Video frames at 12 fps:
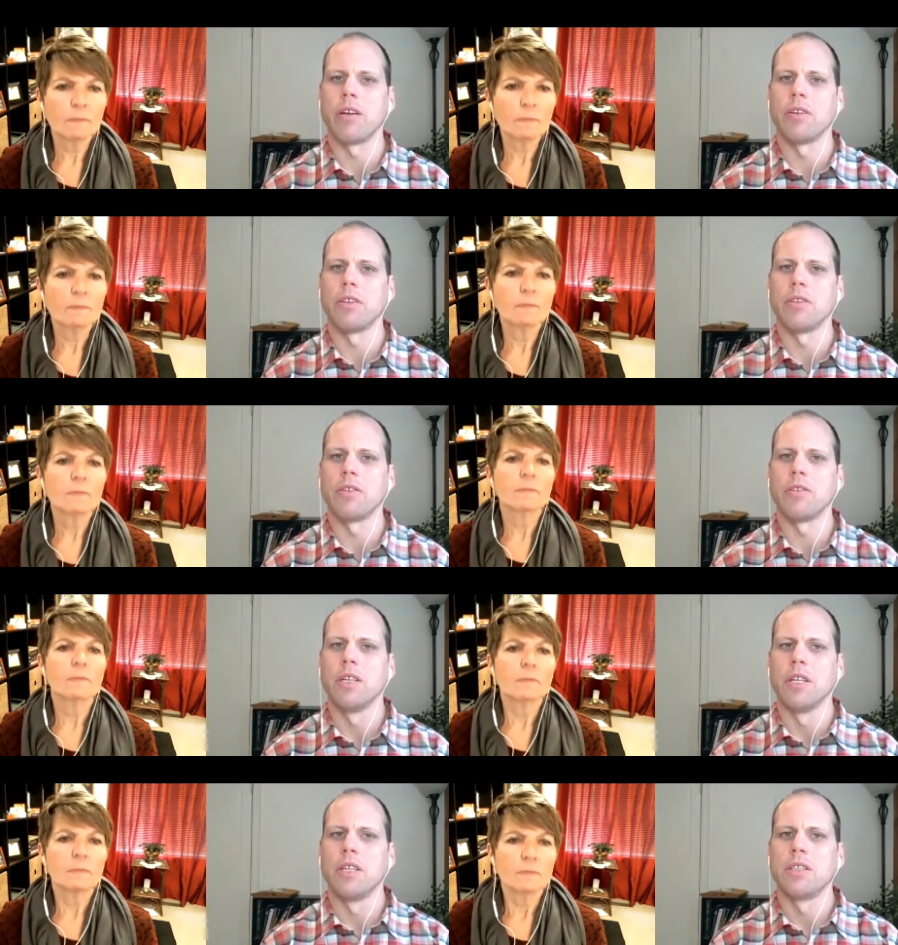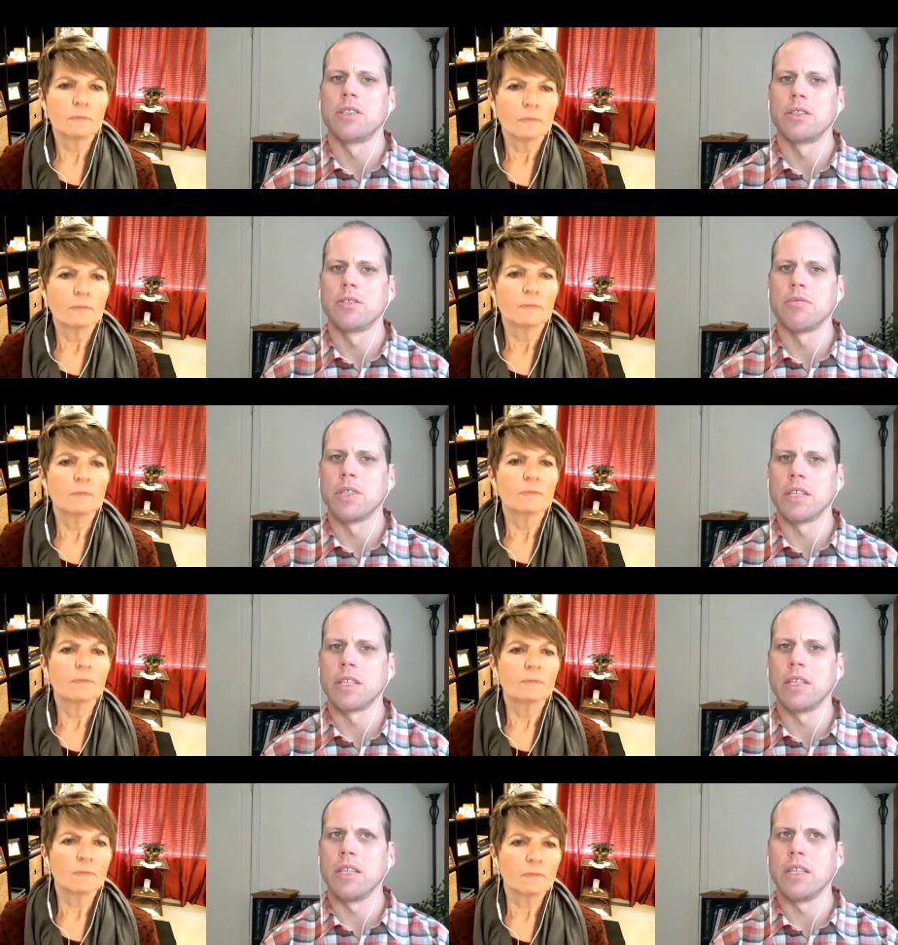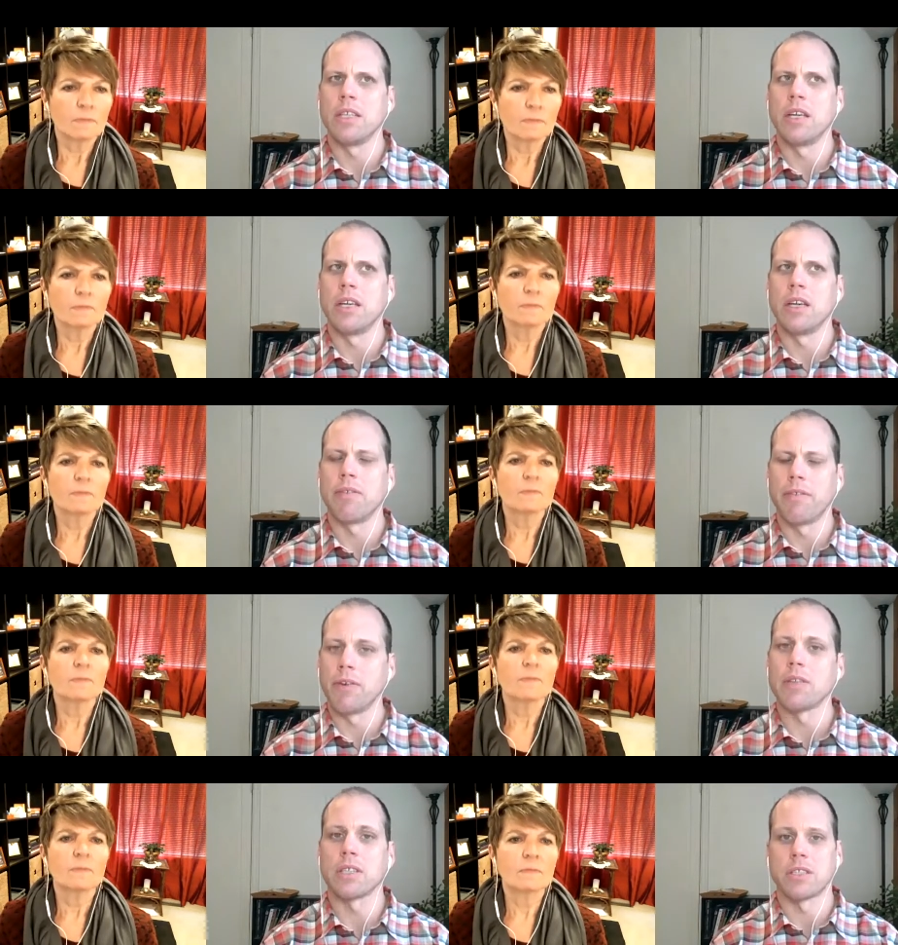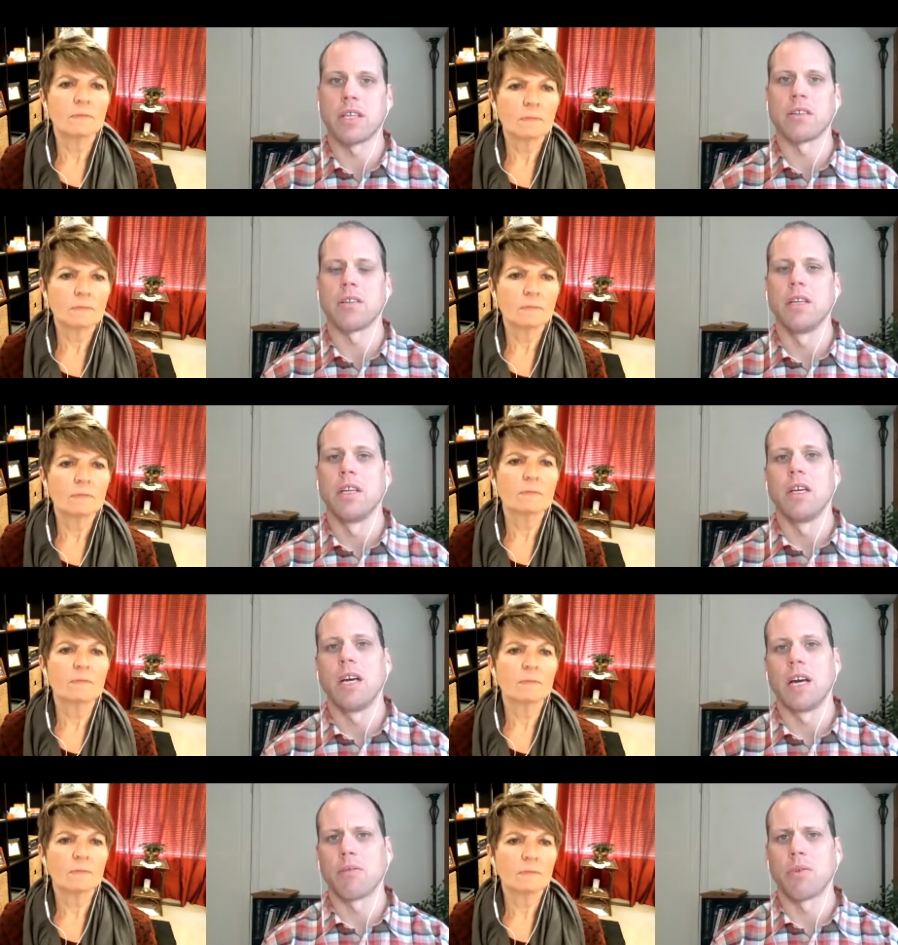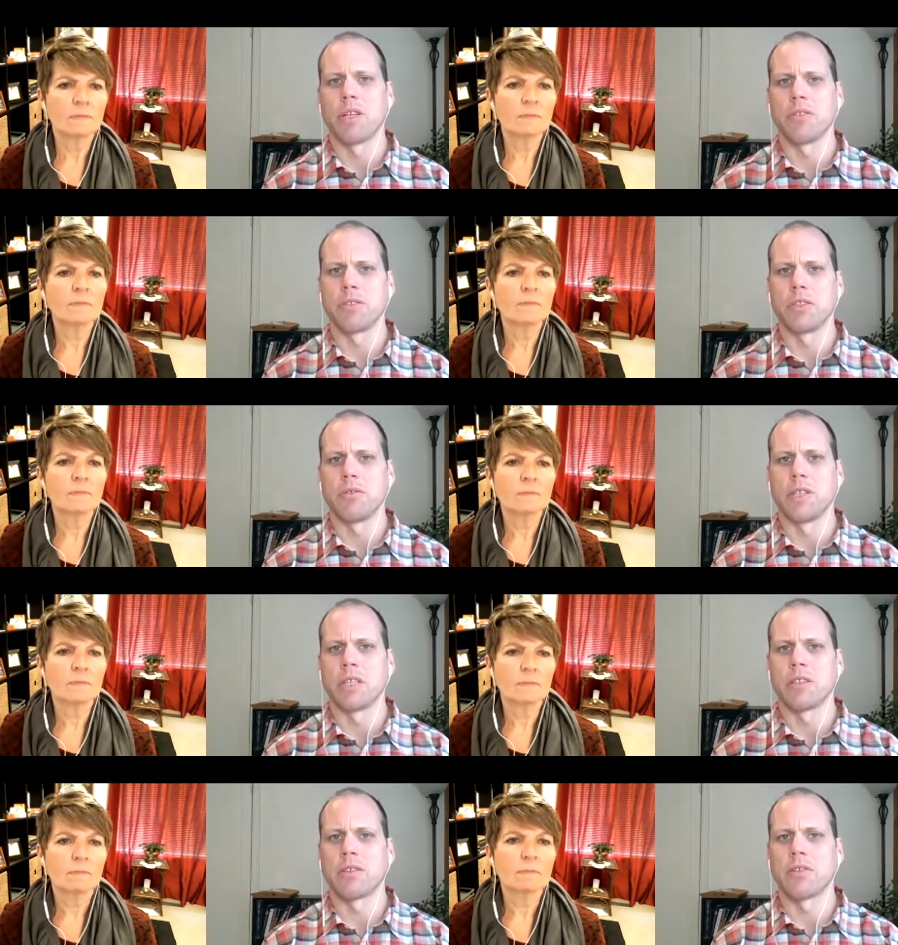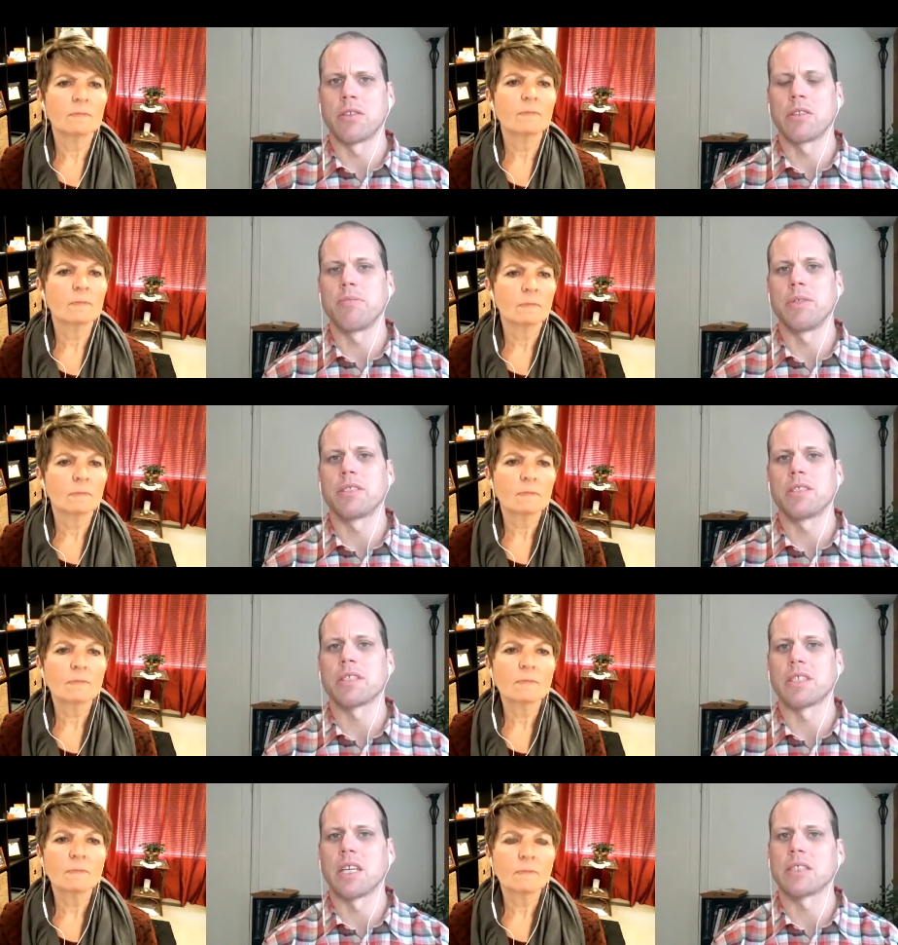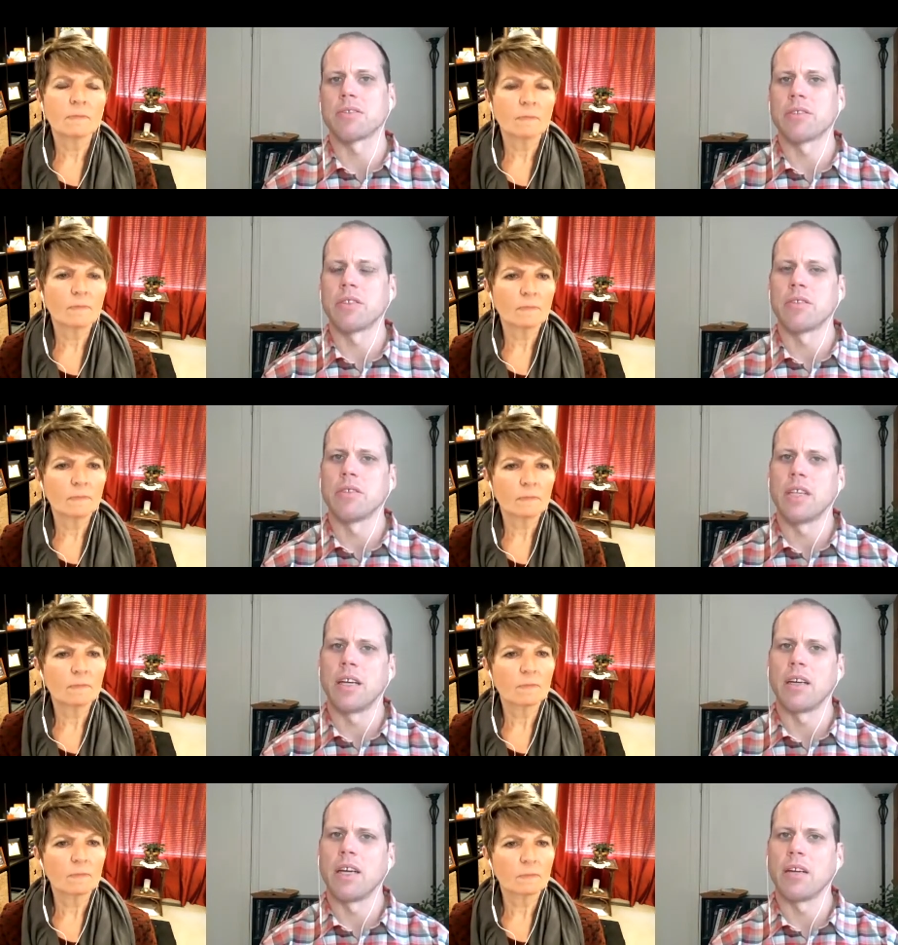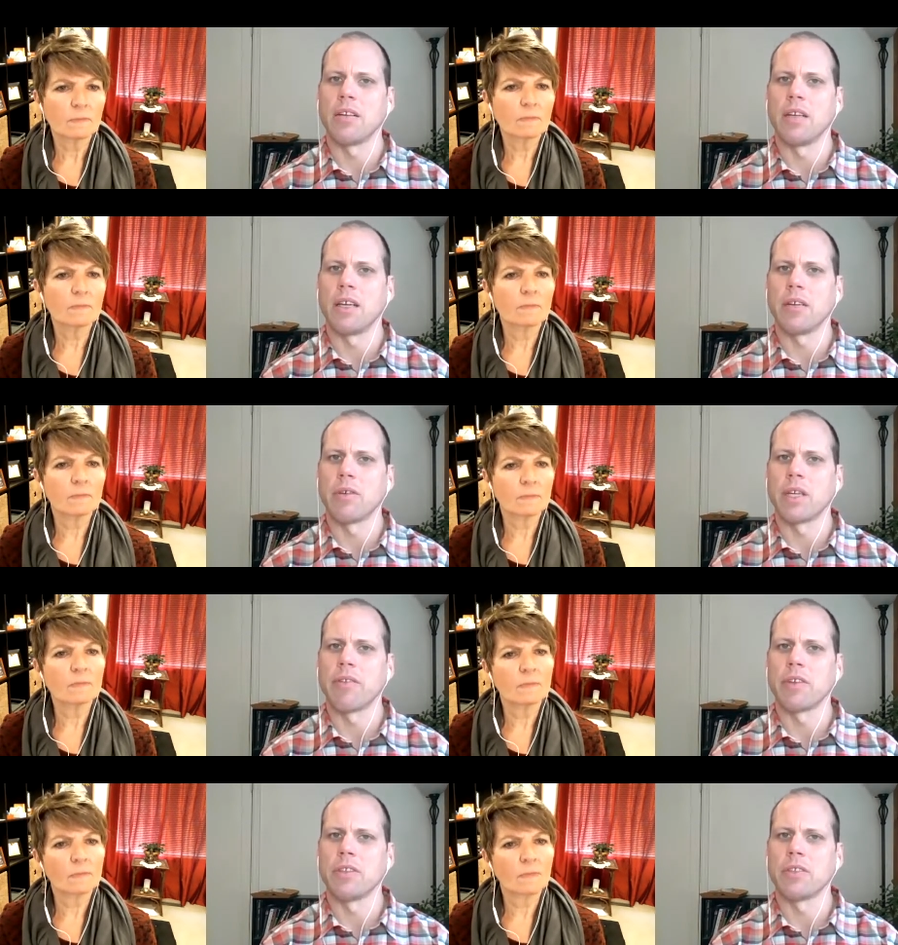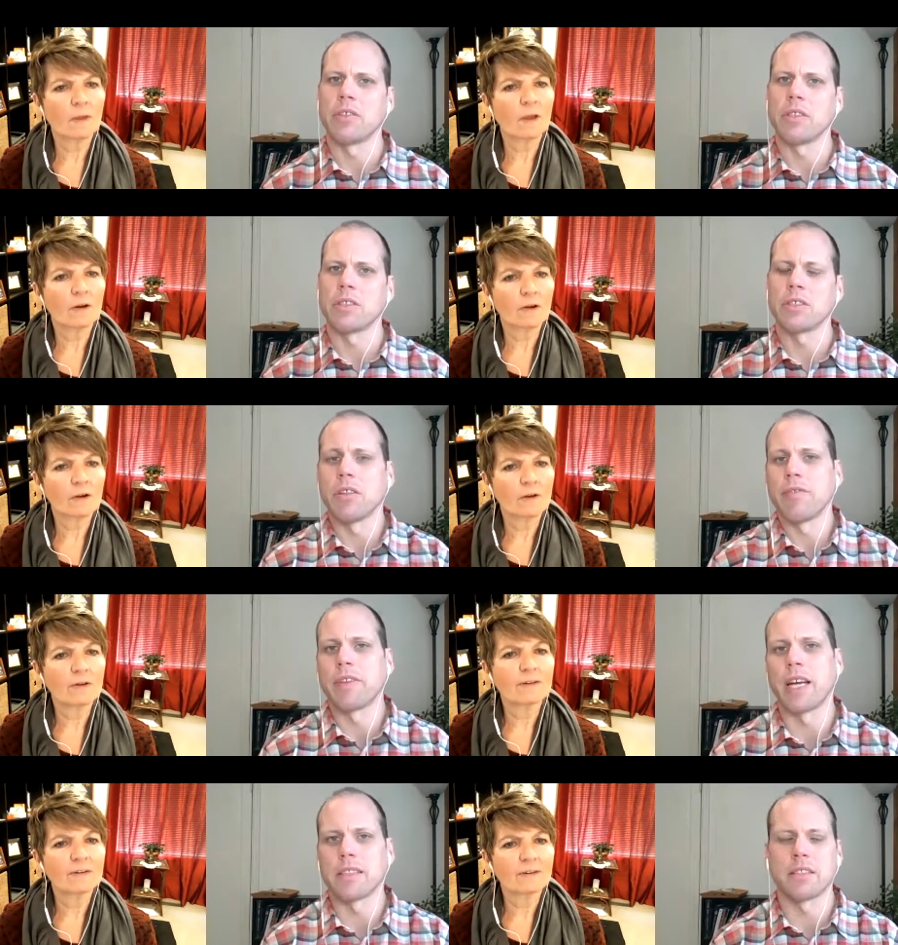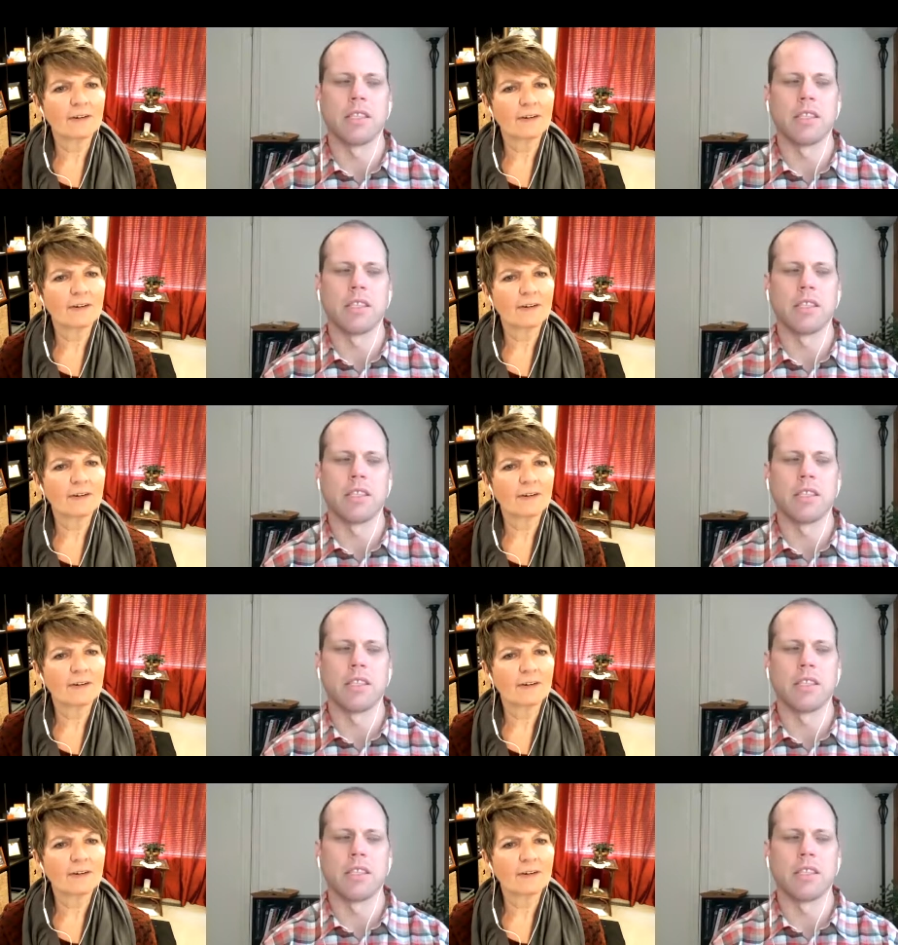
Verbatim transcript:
Speaker 1: you to really uh, focus on on what you're doing in order to be successful at, at, mm-hmm. at whatever you're doing. So if that's, right. you